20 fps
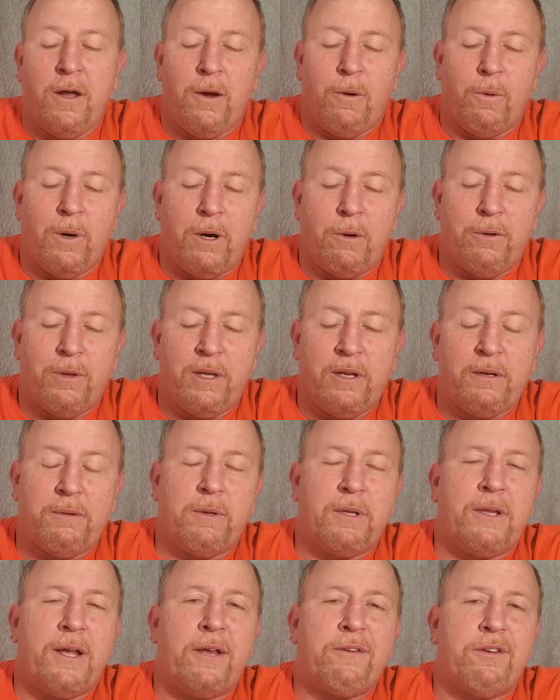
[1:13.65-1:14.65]
Well, within
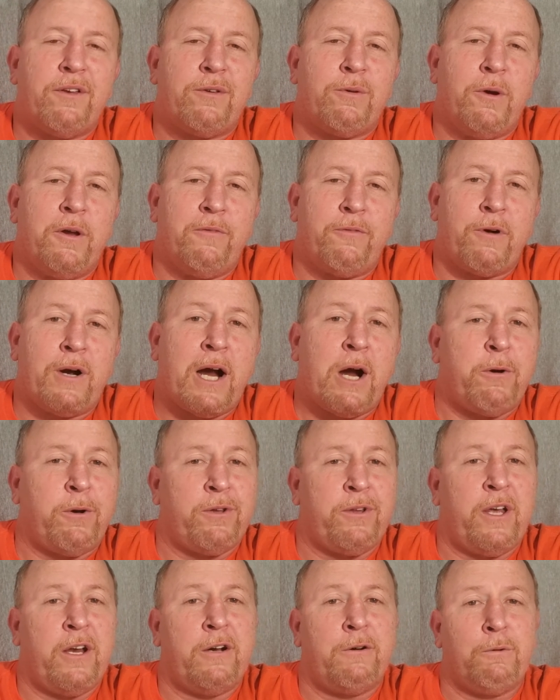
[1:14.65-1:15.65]
less than 24 hours
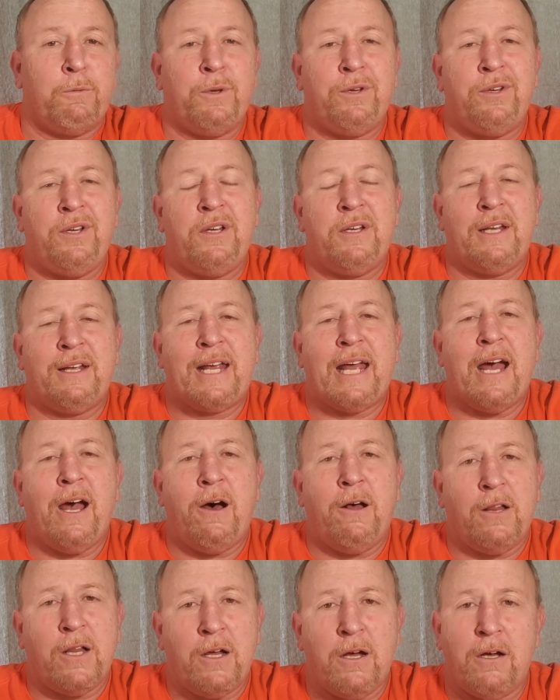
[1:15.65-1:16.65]
later, we see in the
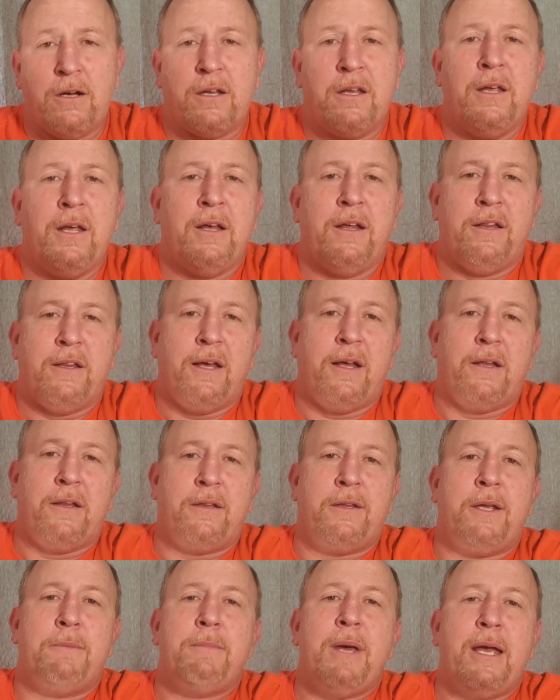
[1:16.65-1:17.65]
catalog that
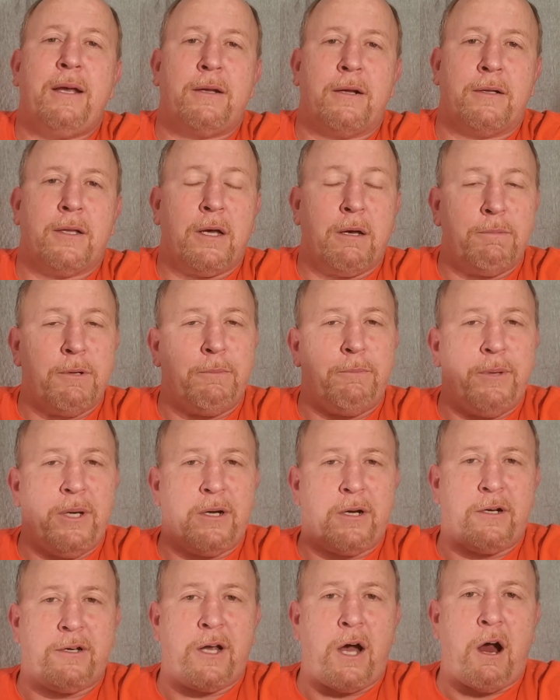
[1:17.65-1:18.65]
they make a little bit
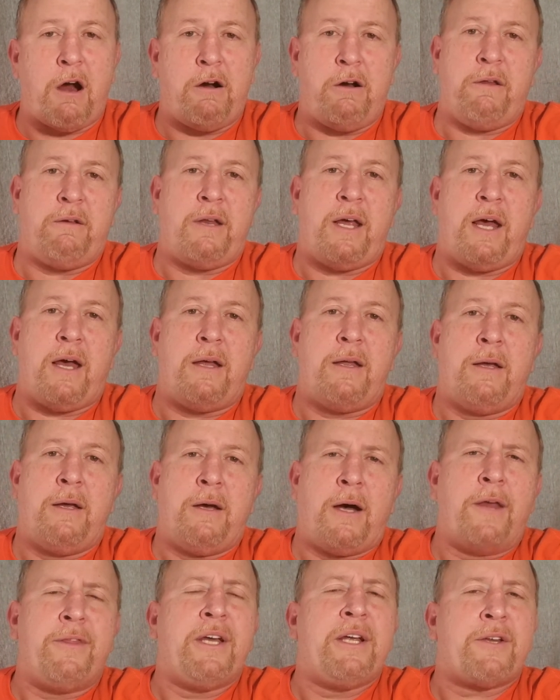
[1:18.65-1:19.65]
bigger tire than that.
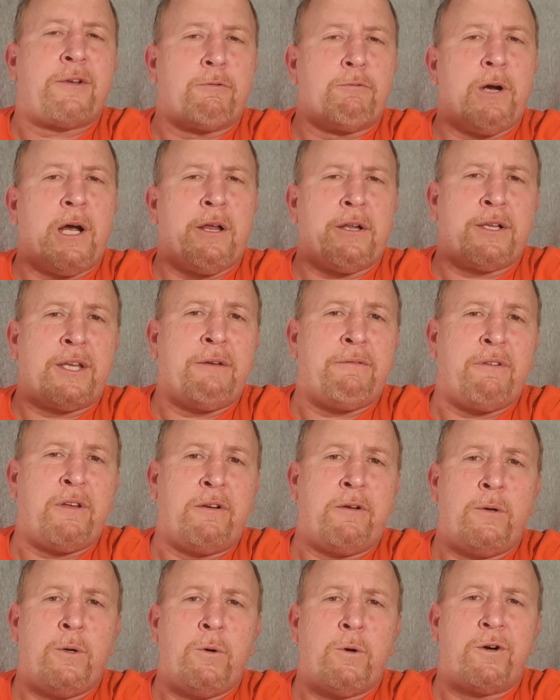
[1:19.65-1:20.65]
I think it's a relatively
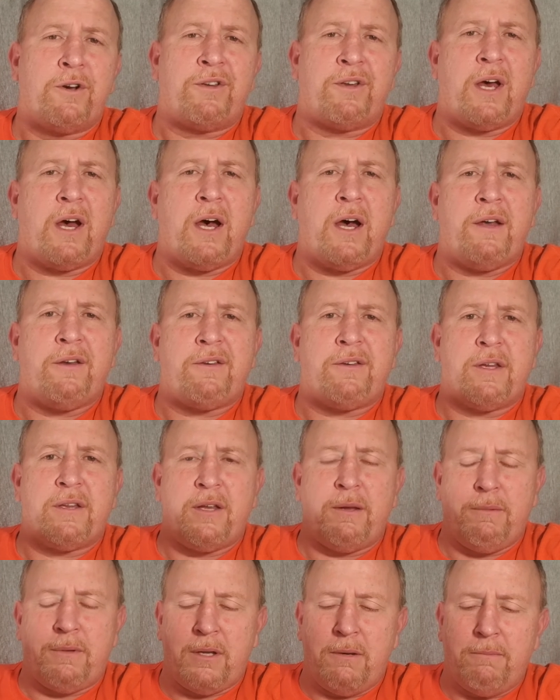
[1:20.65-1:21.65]
newer size
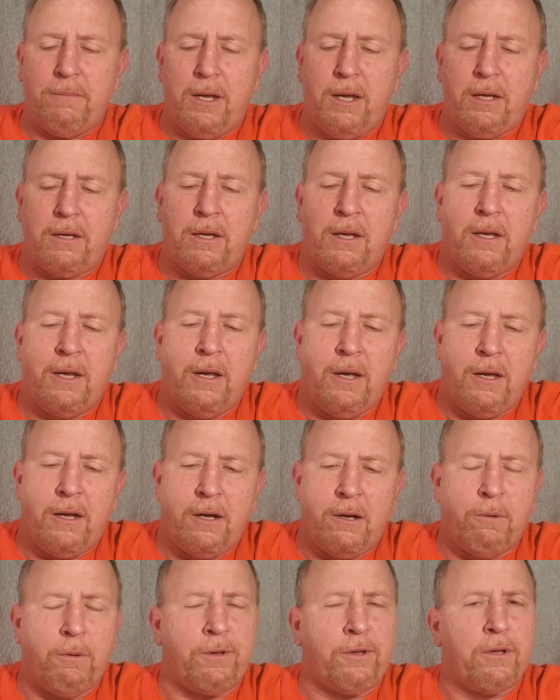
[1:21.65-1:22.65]
that they make. It
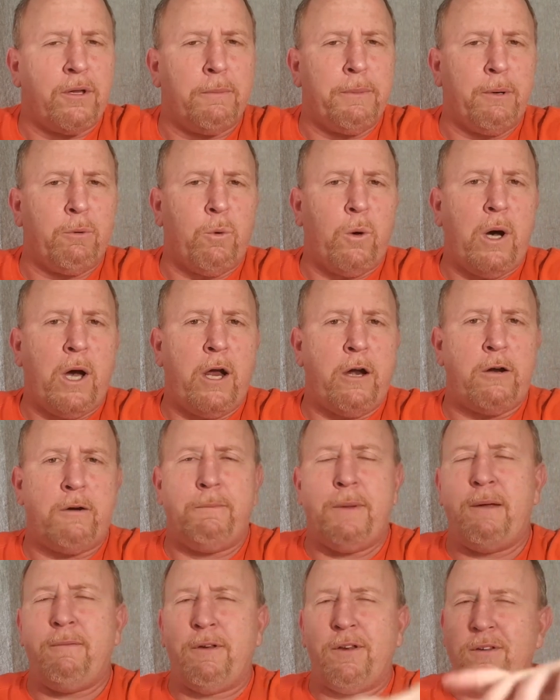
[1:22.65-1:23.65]
was a little bit wider,
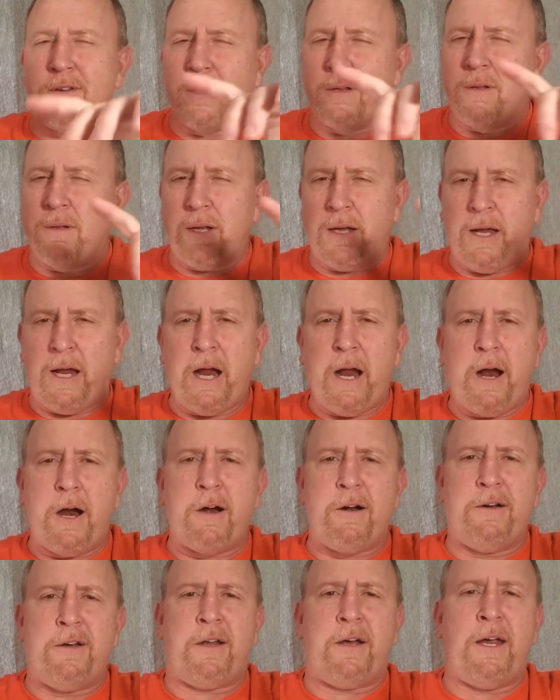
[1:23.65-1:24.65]
maybe just a
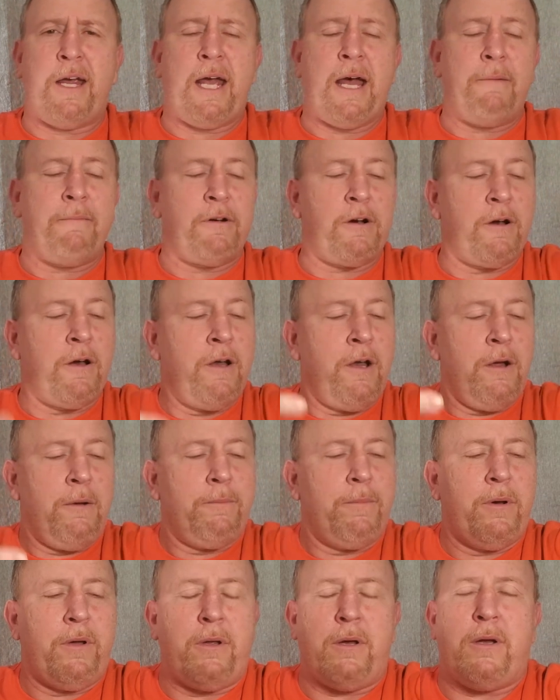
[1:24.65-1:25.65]
hair in diameter,
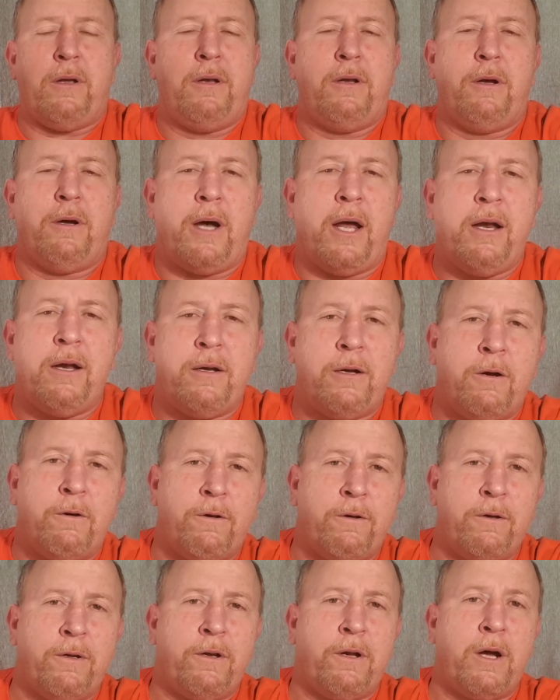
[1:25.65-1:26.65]
but I didn't
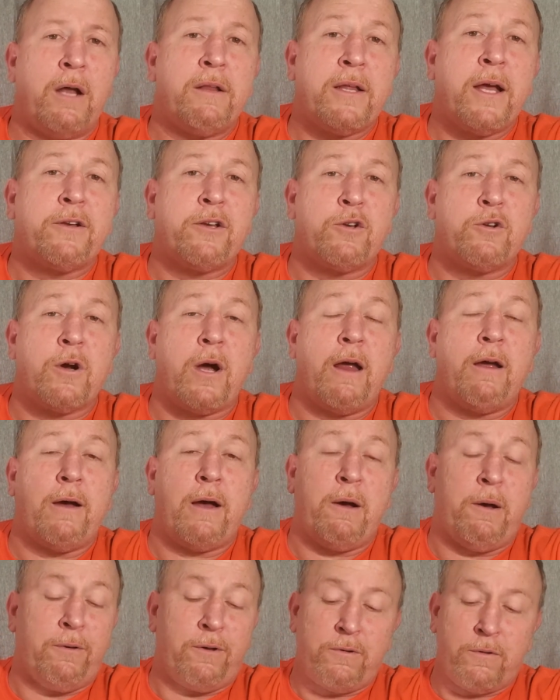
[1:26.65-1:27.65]
know. I'd like to try.
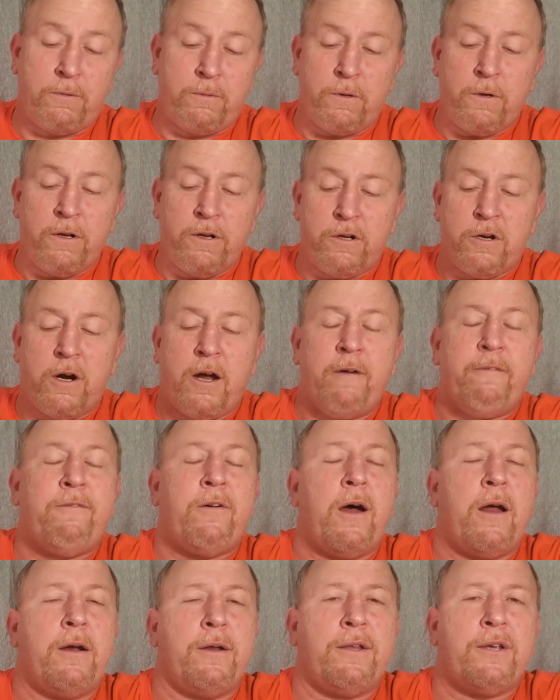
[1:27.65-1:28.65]
I was going to try to
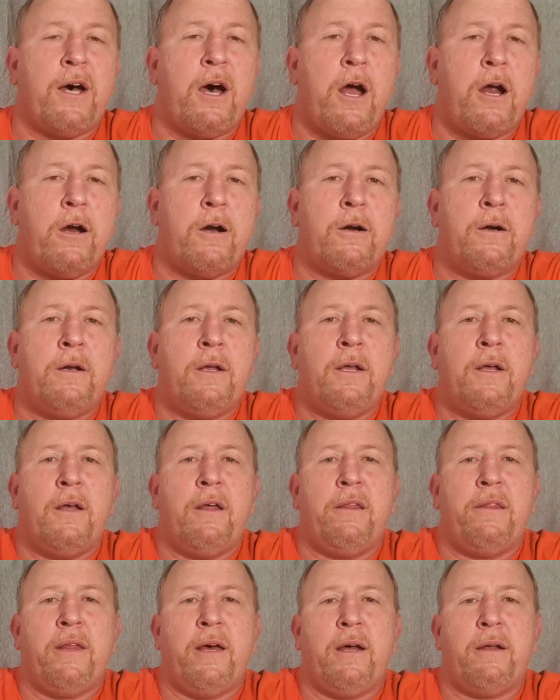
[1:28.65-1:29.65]
find a tire
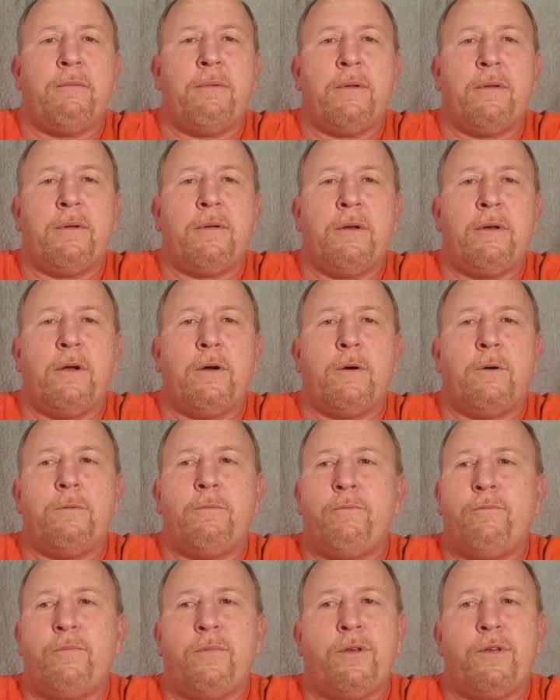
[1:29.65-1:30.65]
that
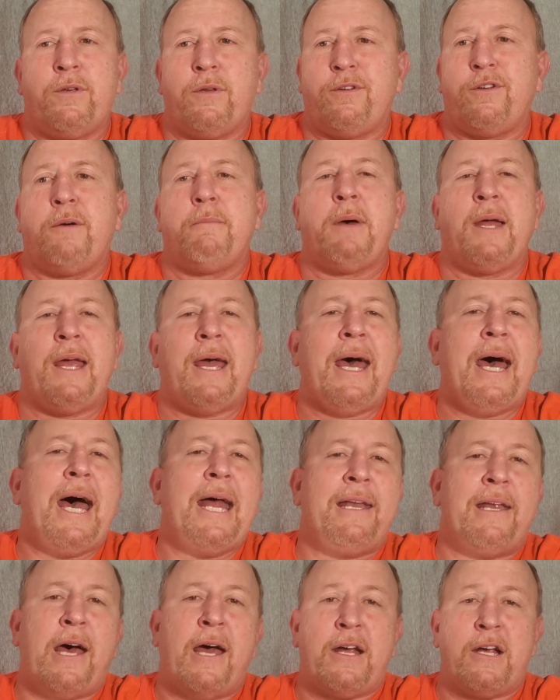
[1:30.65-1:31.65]
somebody
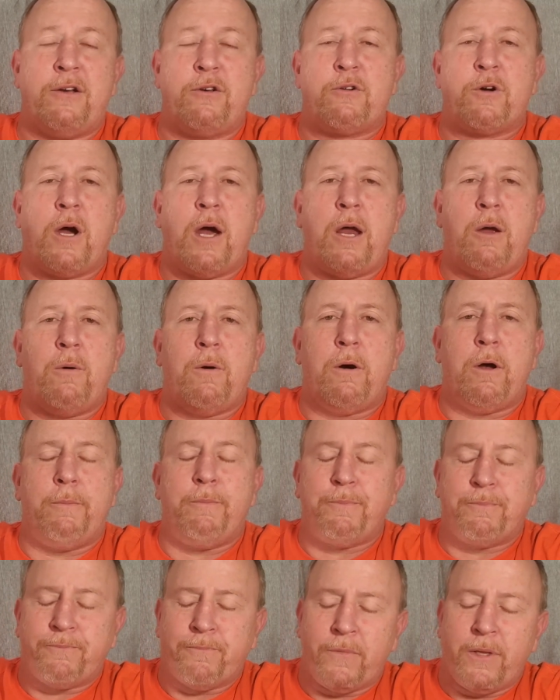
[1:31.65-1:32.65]
had that I could try on,
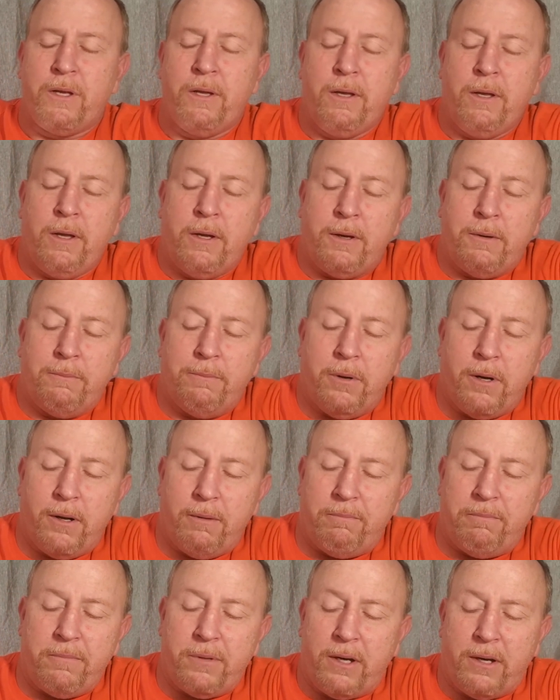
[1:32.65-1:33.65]

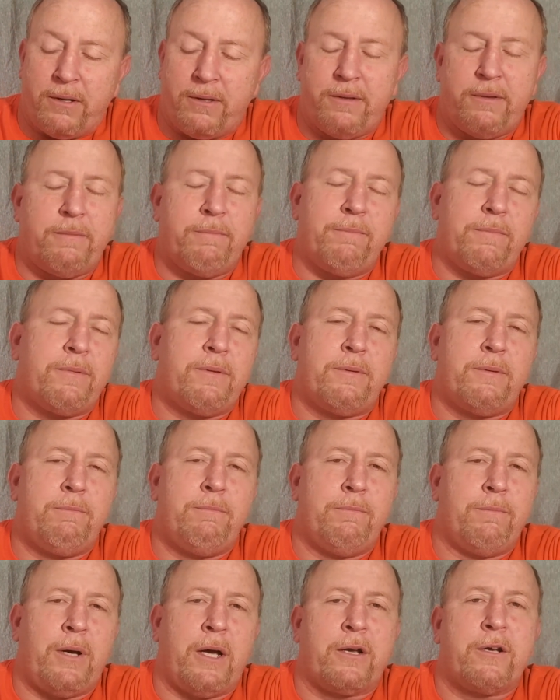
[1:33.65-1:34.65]
but
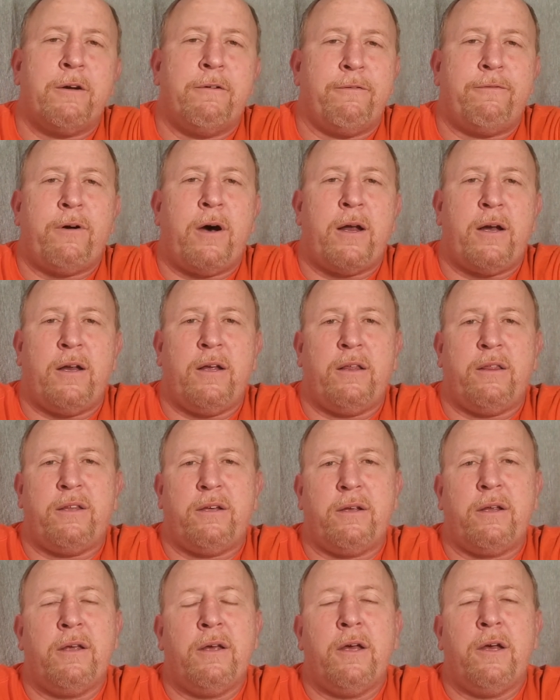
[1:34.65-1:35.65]
I couldn't find
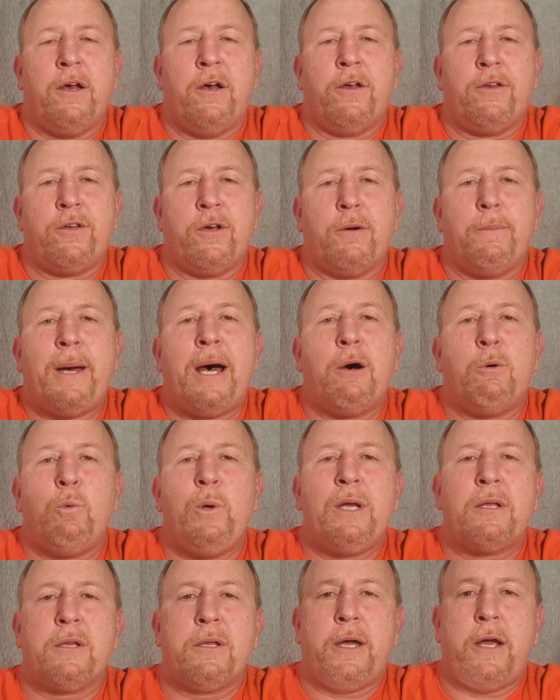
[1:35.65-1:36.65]
anything. So about a
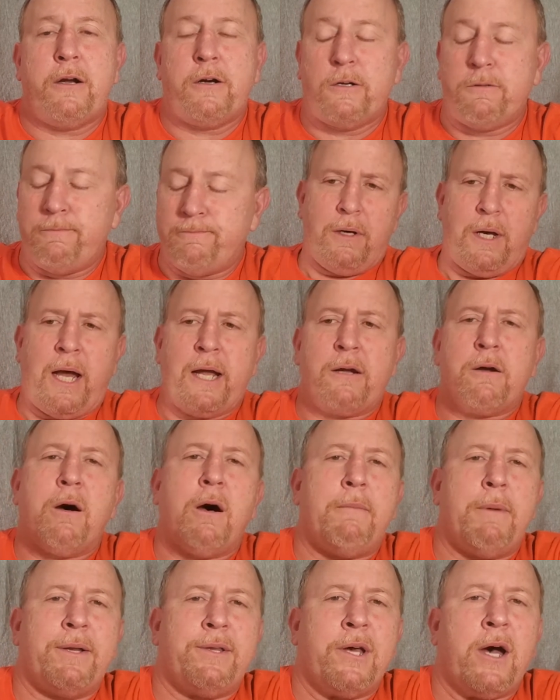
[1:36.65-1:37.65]
week later, I
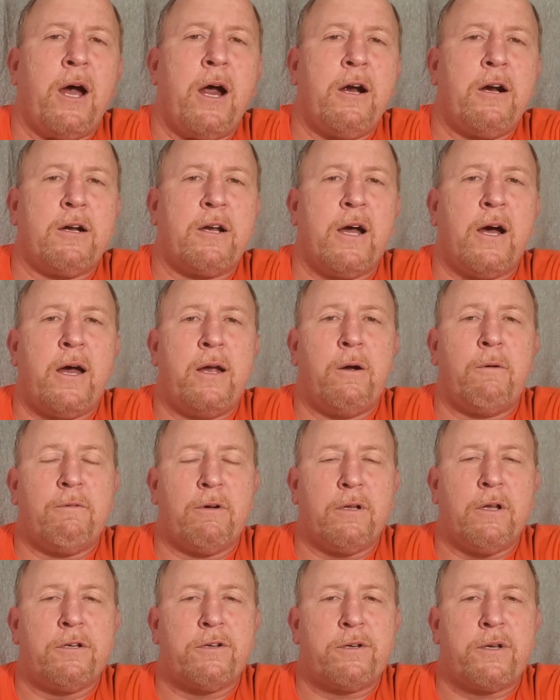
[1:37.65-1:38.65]
call my tire guy over
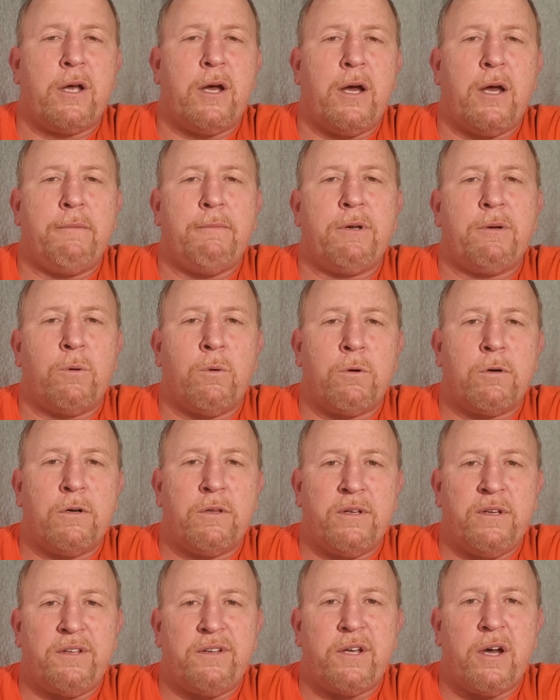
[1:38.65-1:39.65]
lunchtime and order
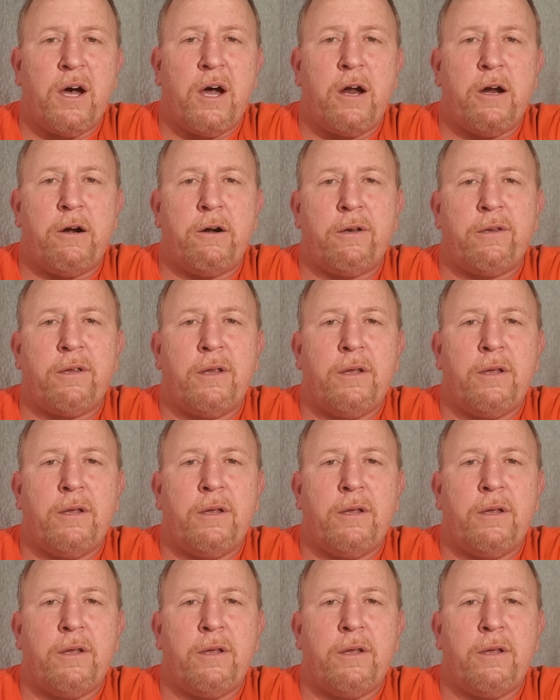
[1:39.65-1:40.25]
these tires.